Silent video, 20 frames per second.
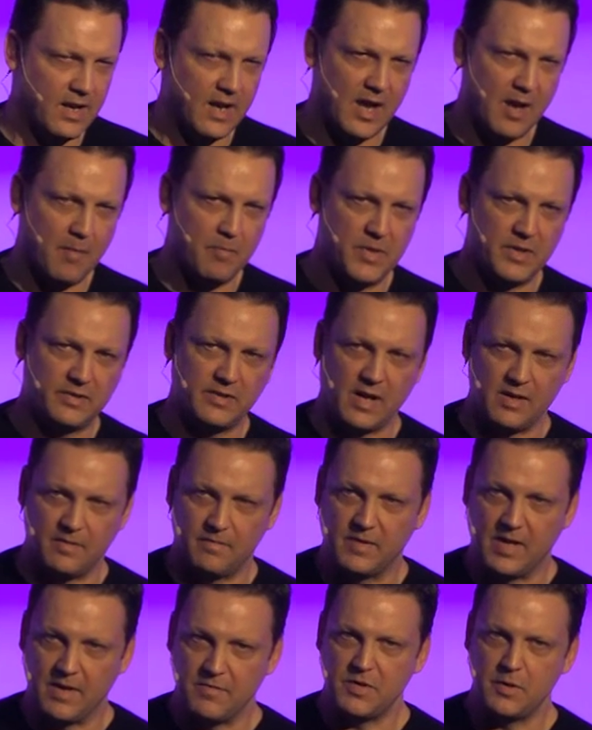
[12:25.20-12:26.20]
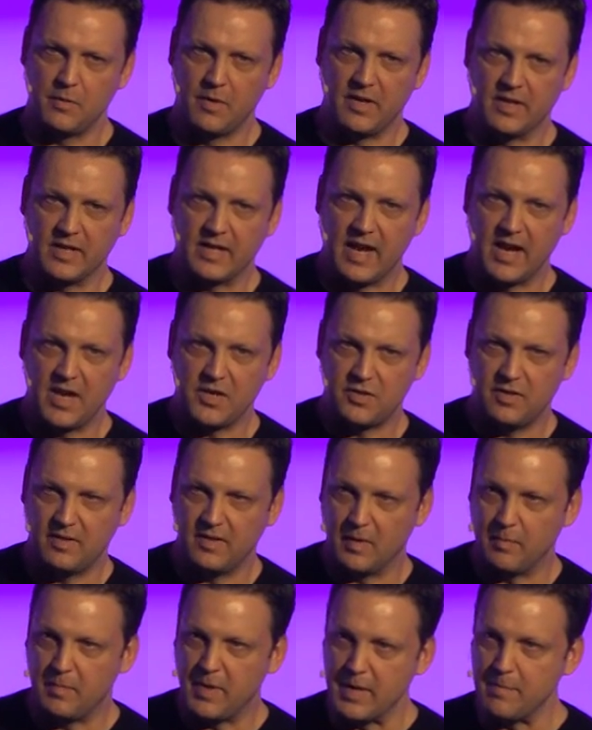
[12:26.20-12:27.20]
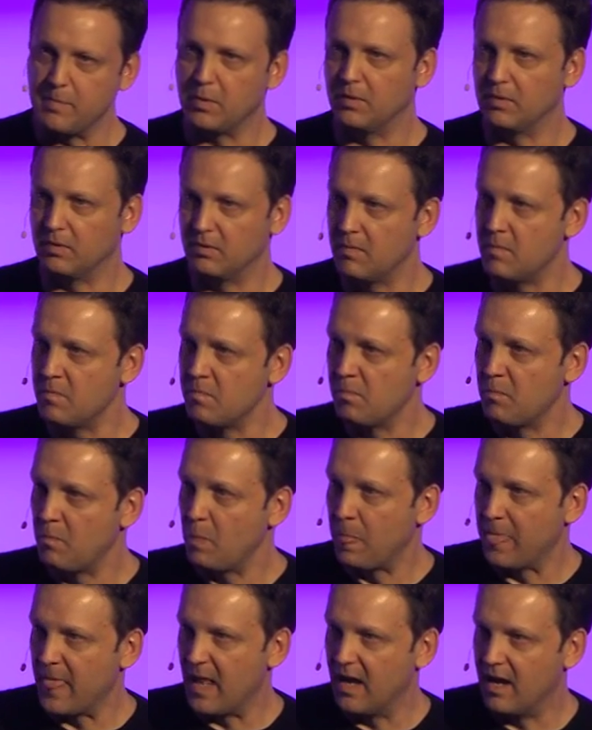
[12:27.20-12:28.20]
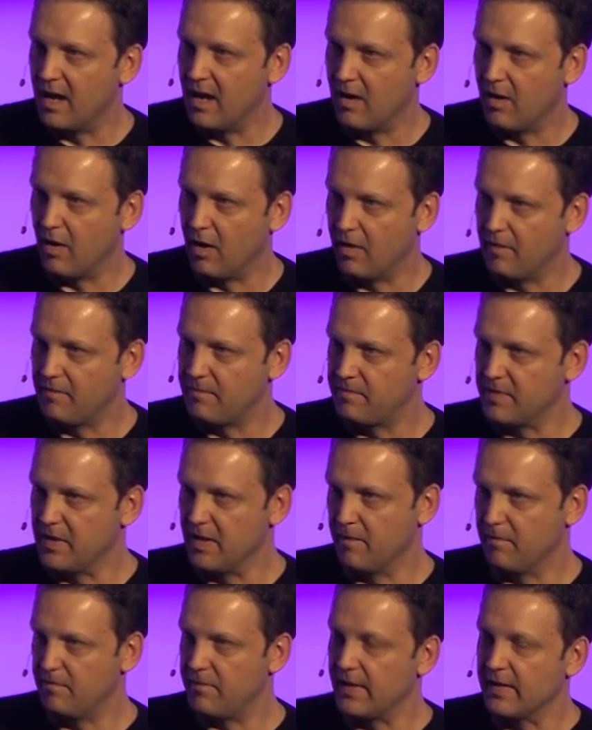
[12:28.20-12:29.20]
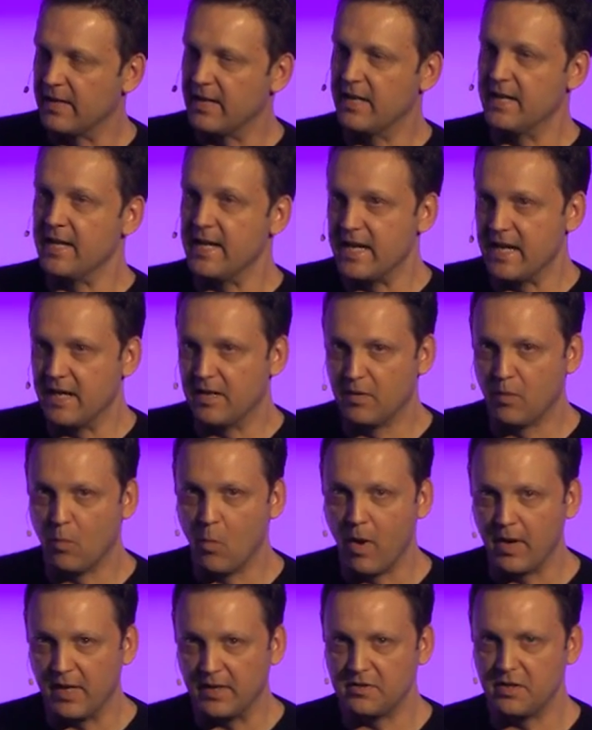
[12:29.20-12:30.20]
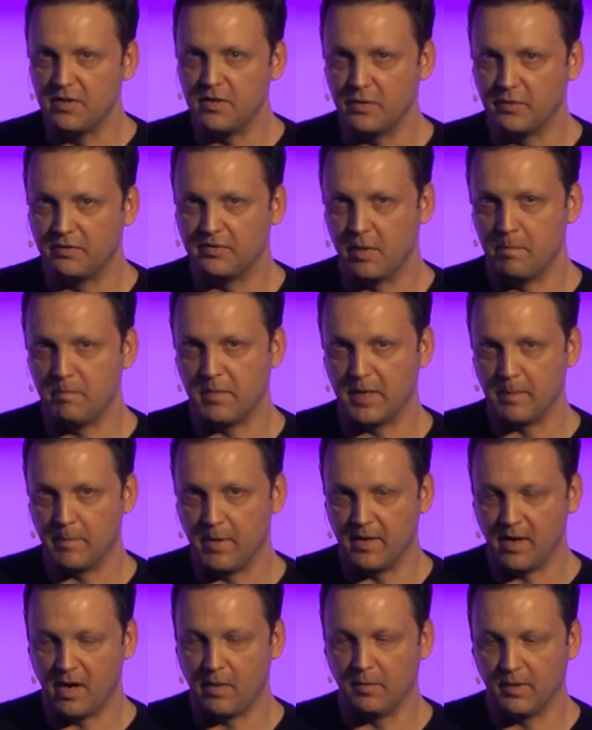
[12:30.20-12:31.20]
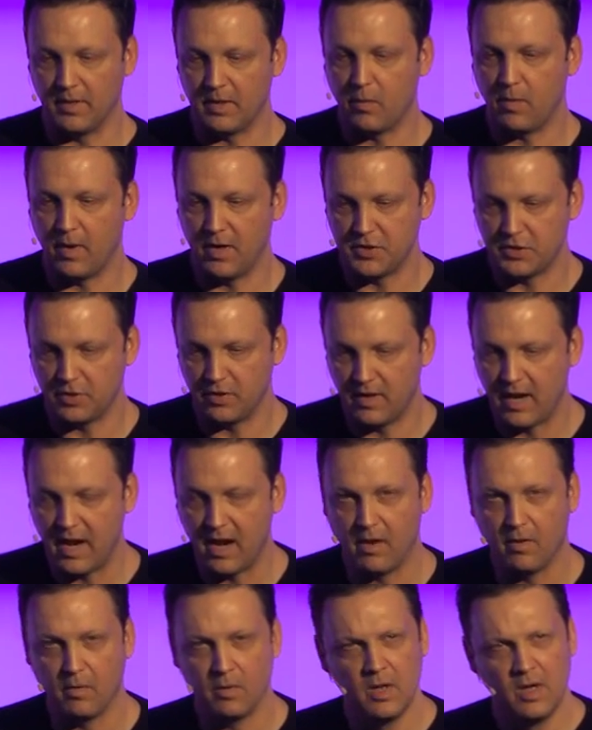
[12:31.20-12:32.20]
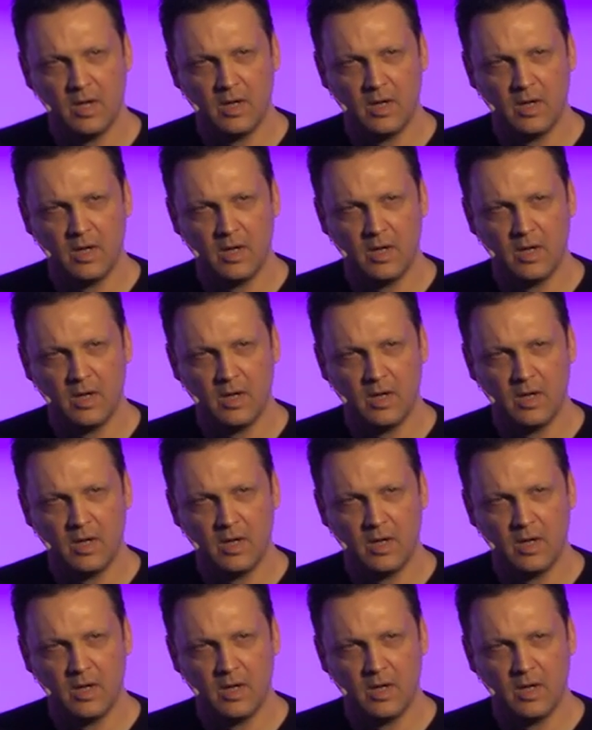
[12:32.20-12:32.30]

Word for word: Um, this kind of gives you an indication that people uh, are, you know, feeling a need, wanting to do something, but not really quite sure how.